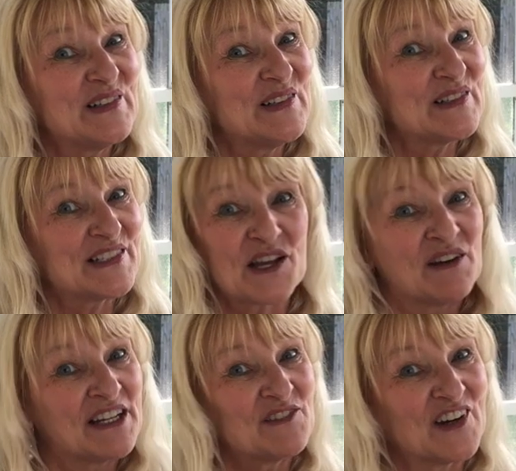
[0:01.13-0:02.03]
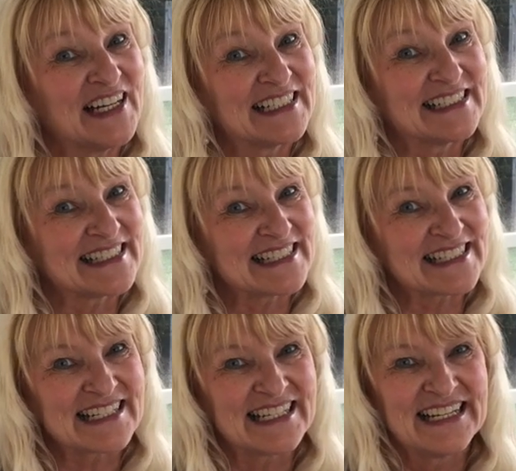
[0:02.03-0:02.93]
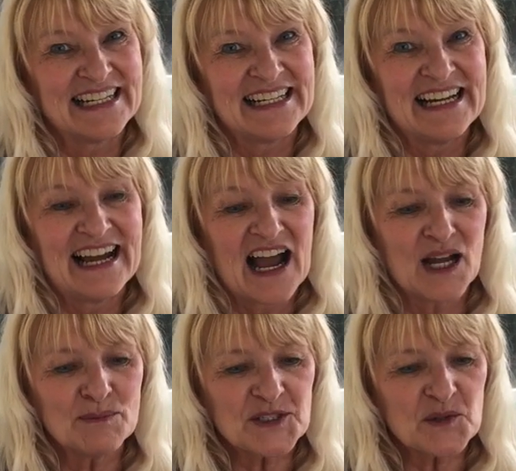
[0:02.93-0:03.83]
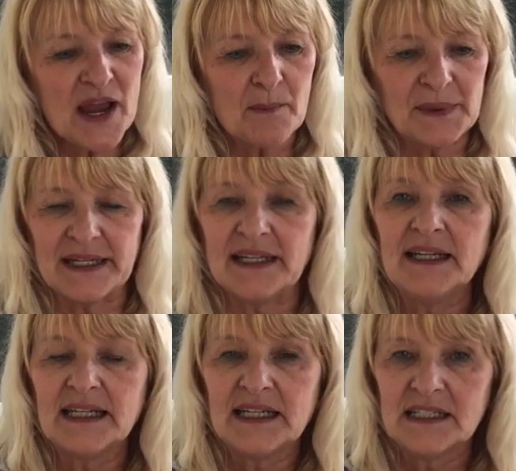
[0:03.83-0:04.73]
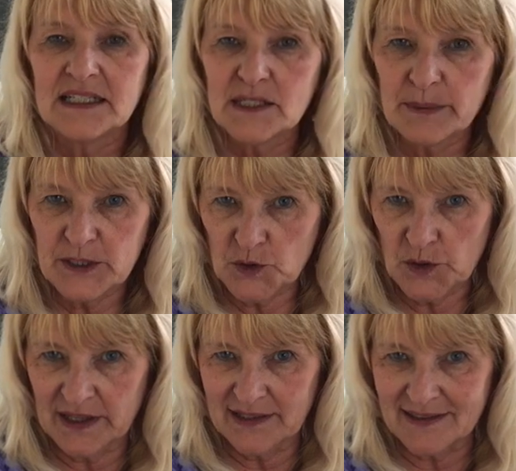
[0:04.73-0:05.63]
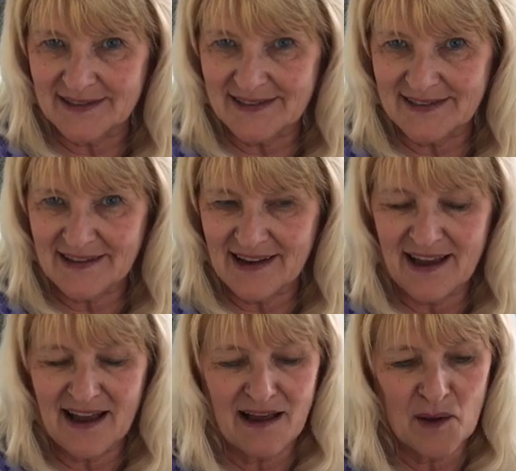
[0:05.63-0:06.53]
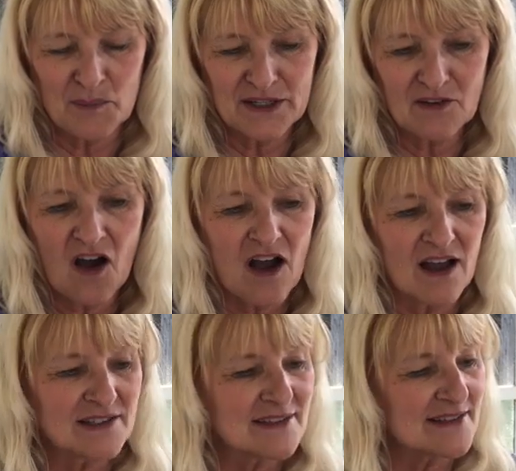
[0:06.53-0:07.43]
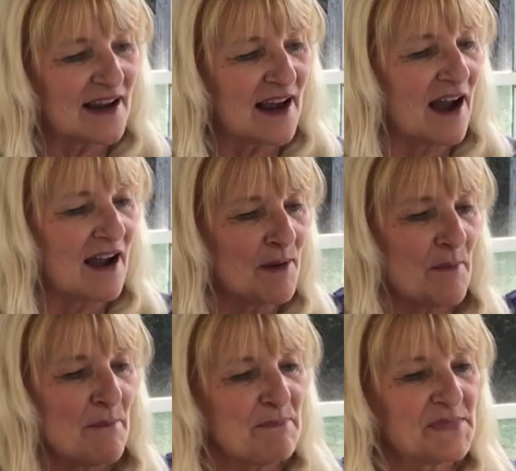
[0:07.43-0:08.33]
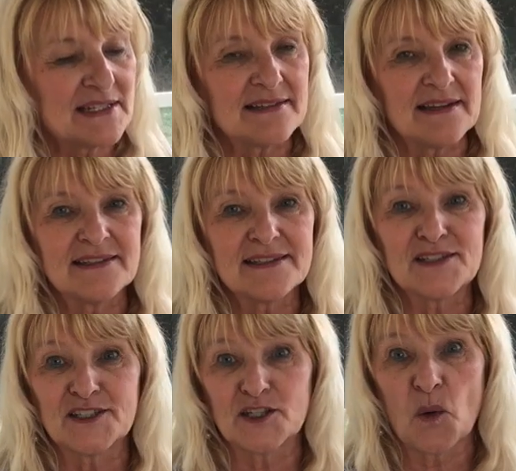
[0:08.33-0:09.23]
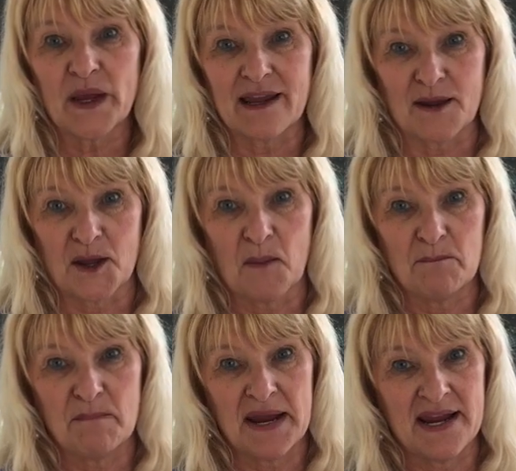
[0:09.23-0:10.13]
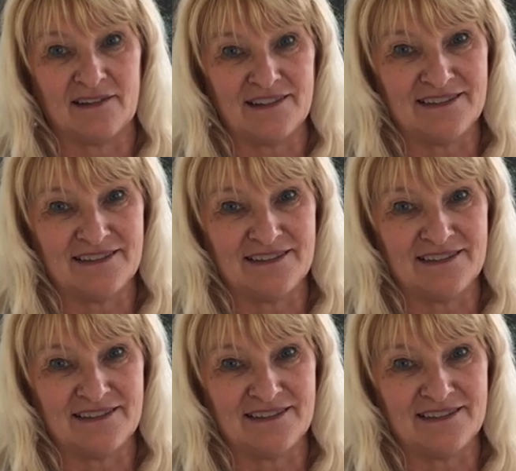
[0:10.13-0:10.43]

Hello, sewing friends. I'm so happy to be doing this uh, because um, this is sewing mail.